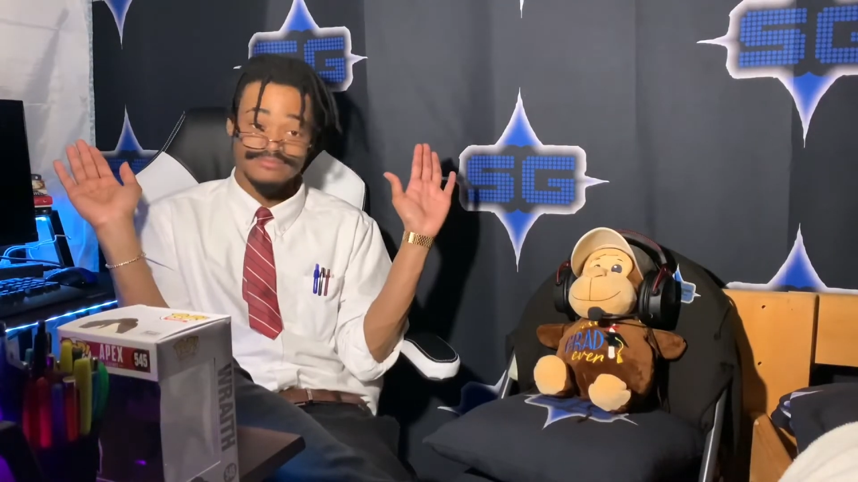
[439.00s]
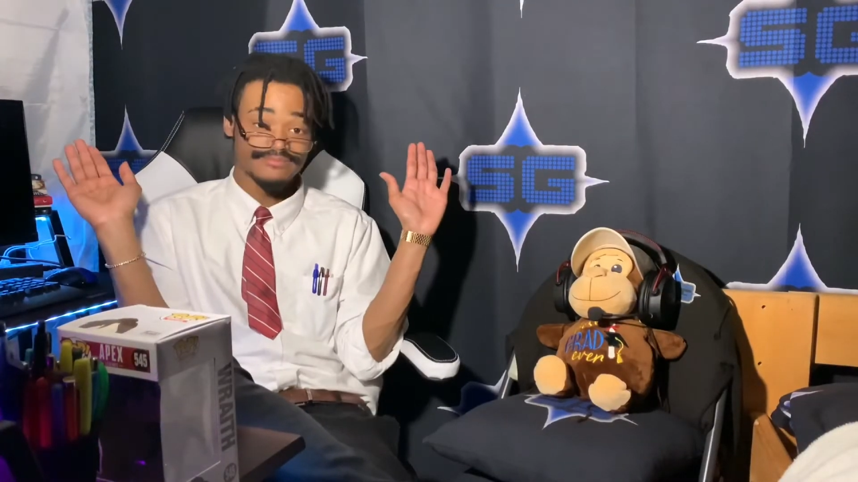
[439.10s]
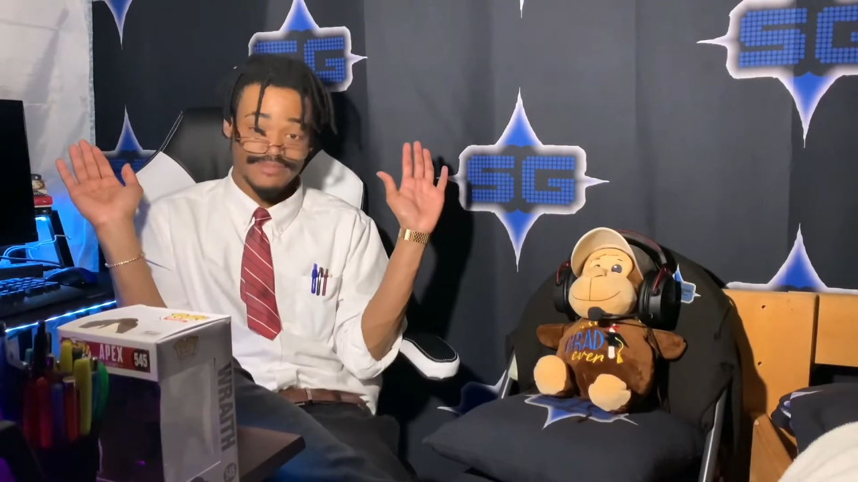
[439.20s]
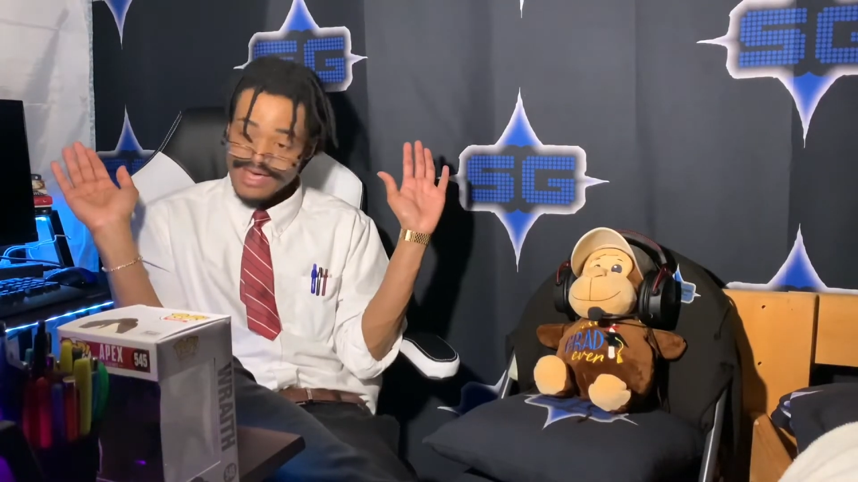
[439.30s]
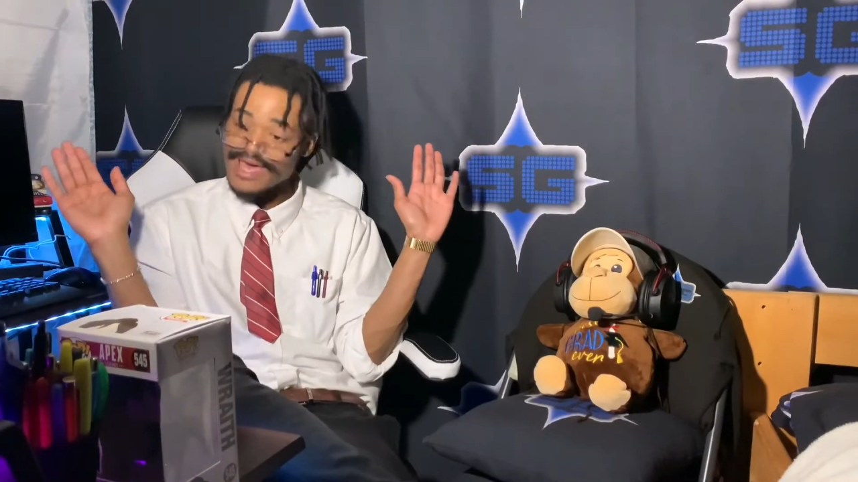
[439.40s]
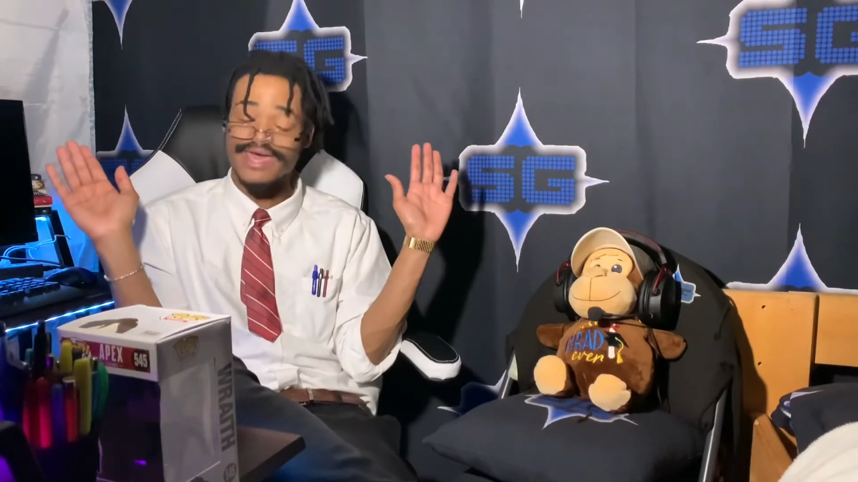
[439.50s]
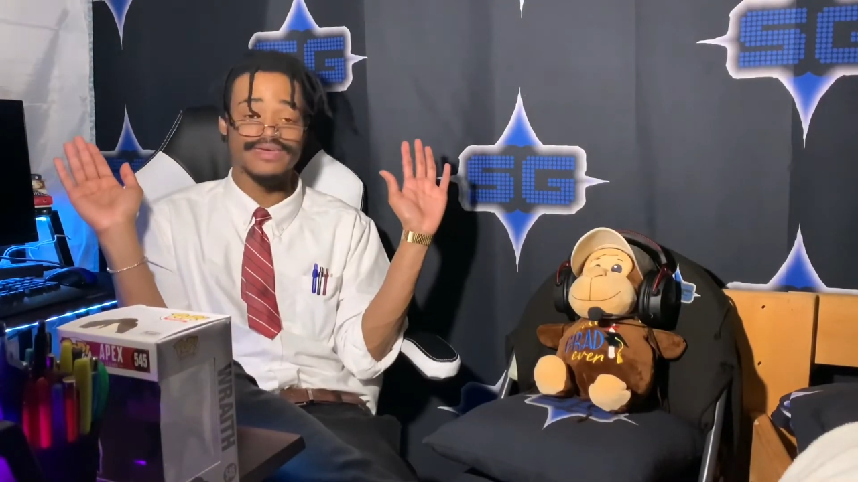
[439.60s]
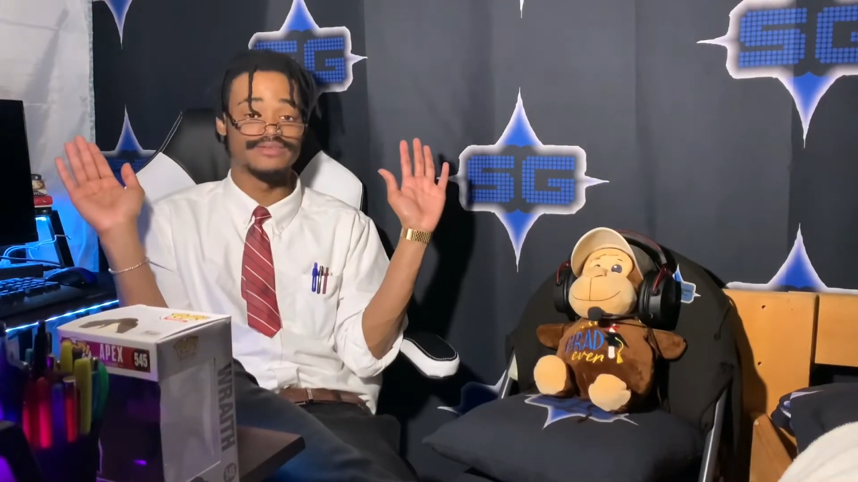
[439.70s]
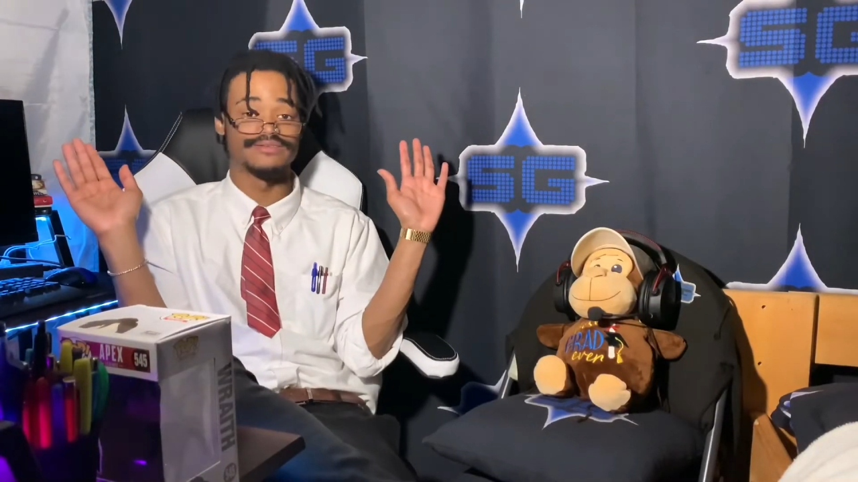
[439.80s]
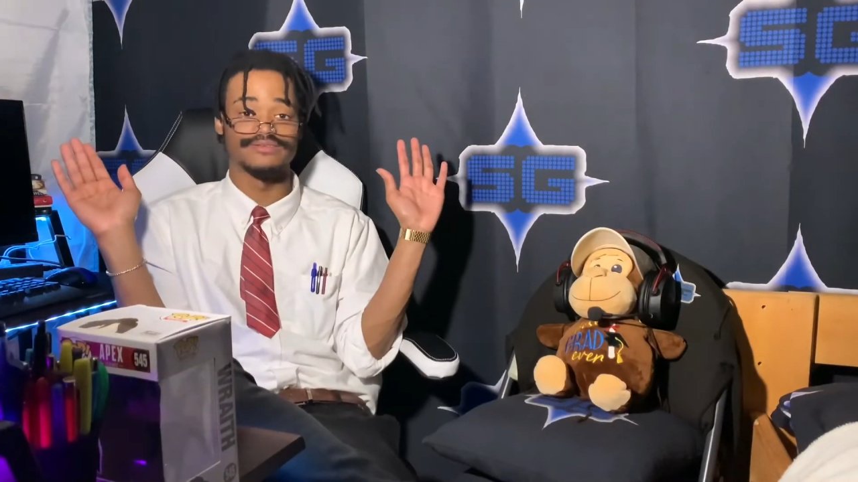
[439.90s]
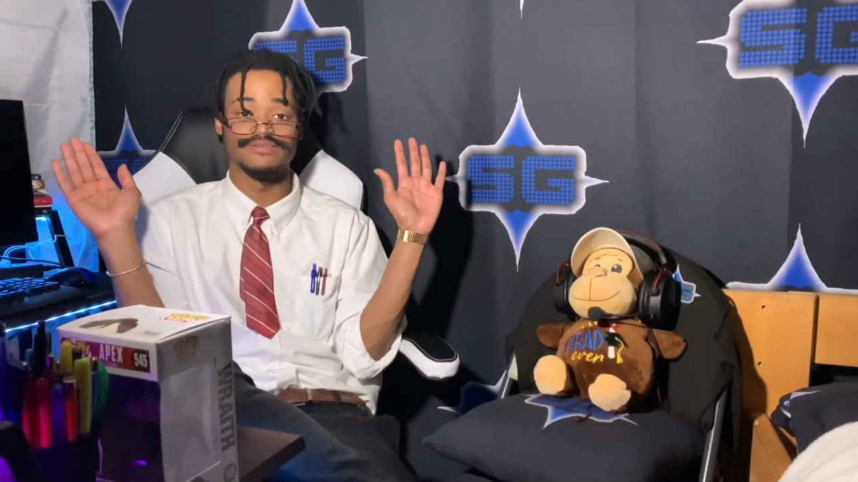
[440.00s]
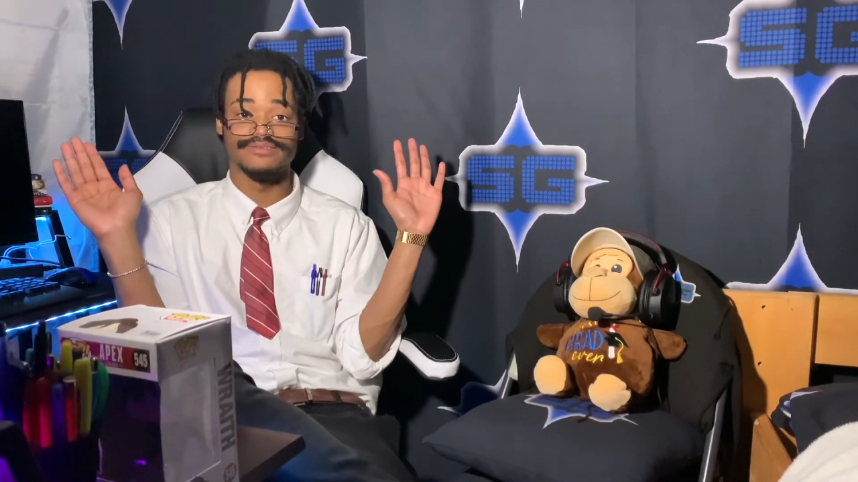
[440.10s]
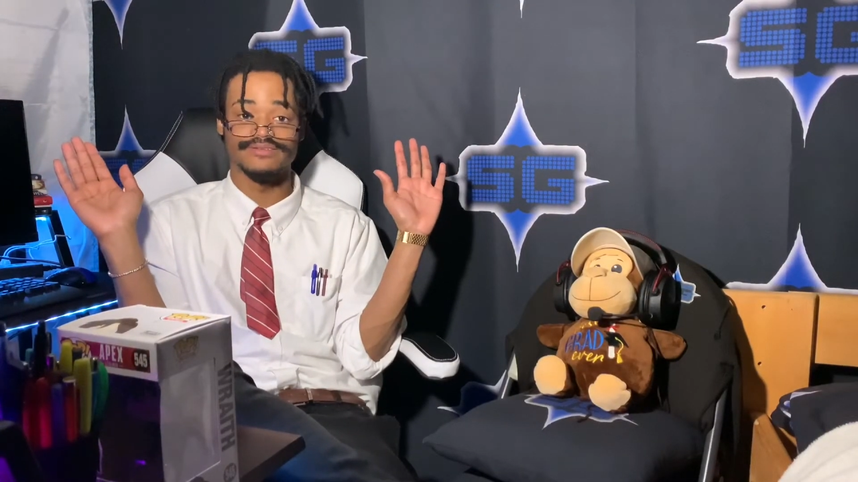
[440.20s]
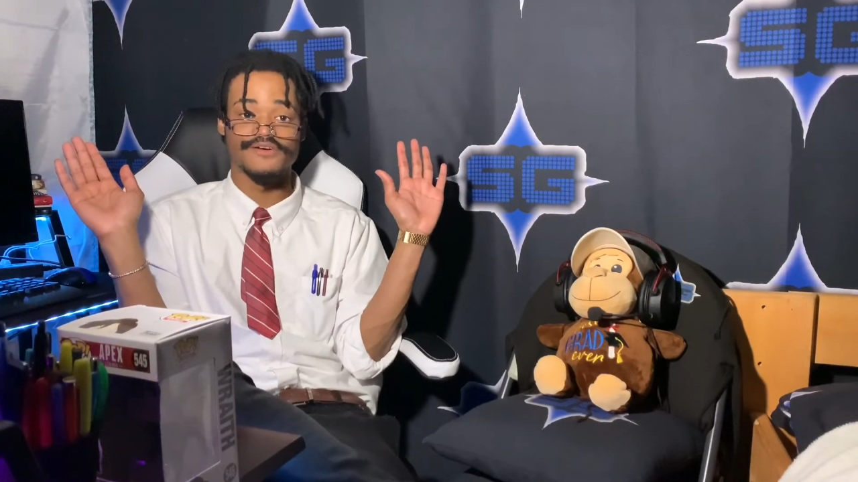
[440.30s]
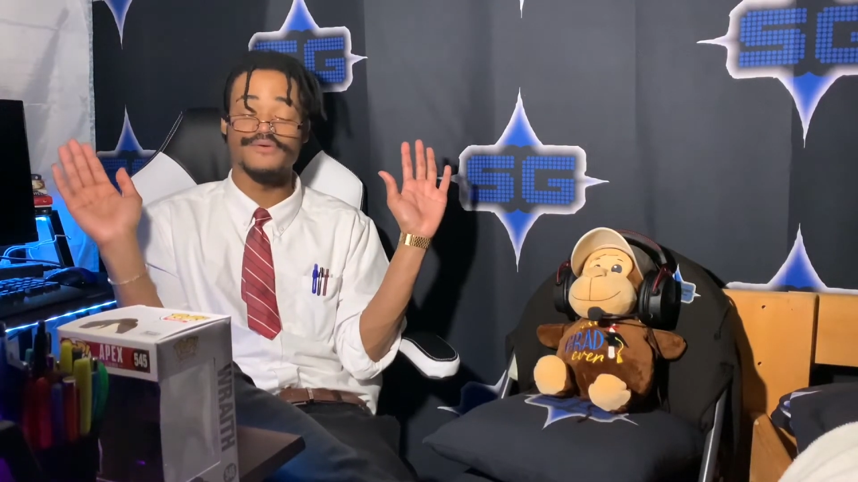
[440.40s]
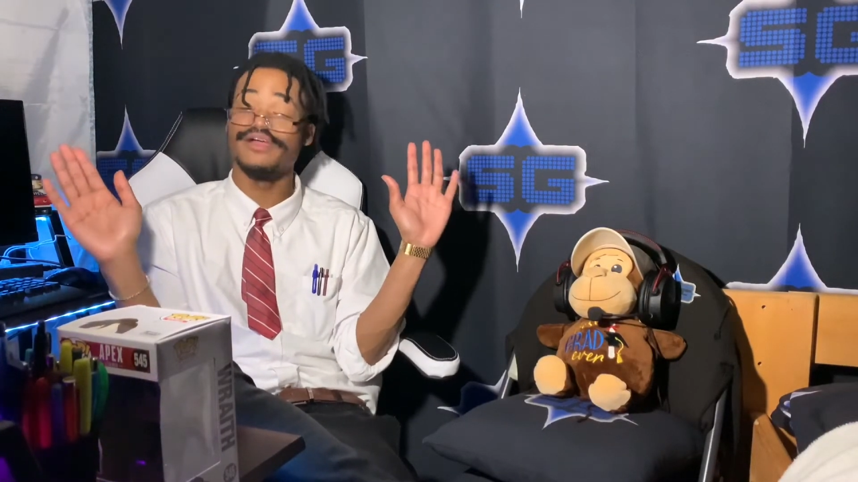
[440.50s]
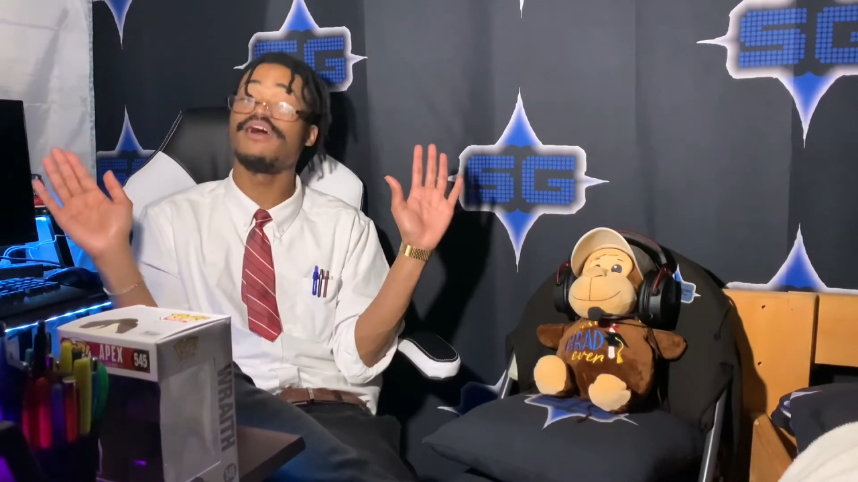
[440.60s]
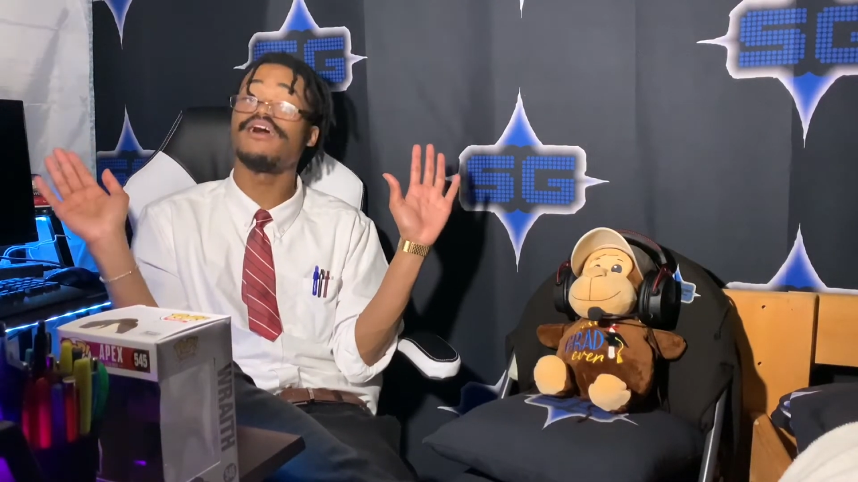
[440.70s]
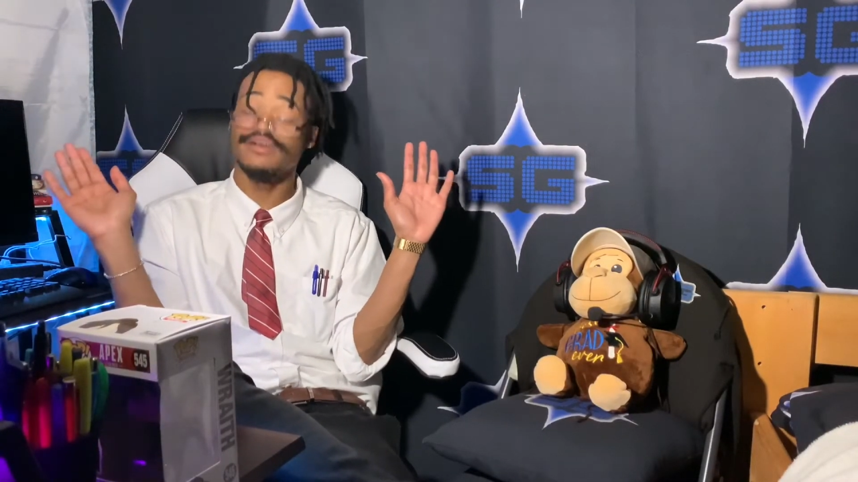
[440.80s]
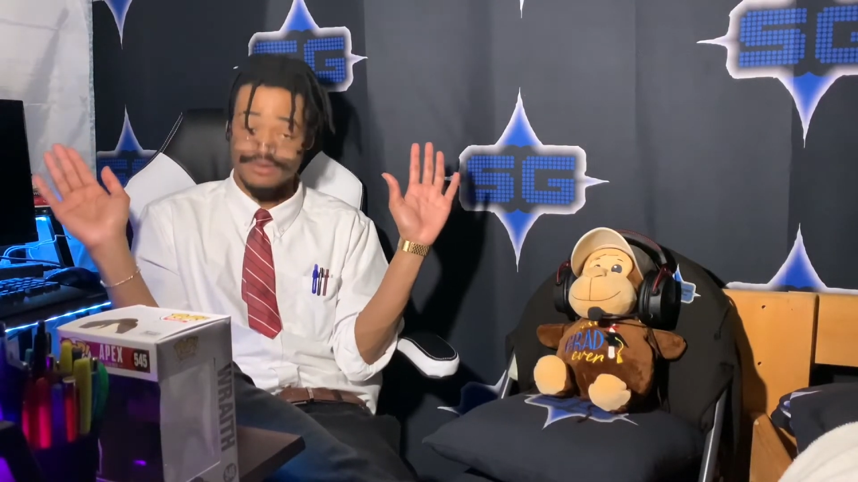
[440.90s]
But hey, we're
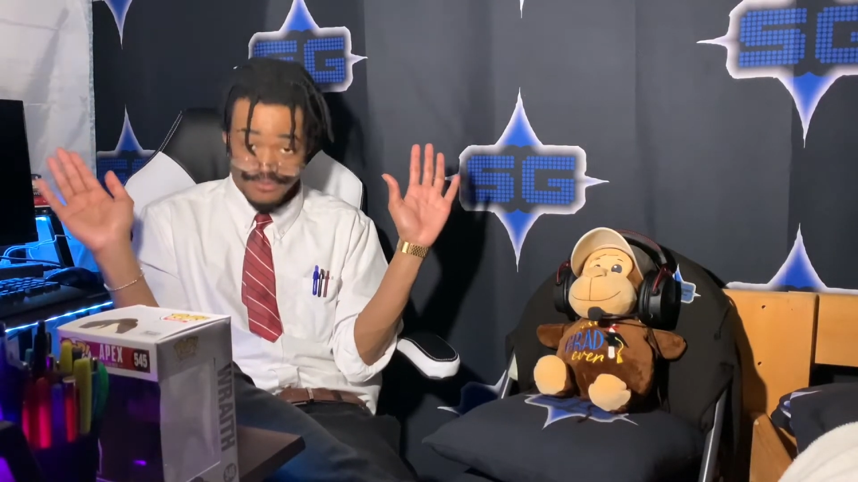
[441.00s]
all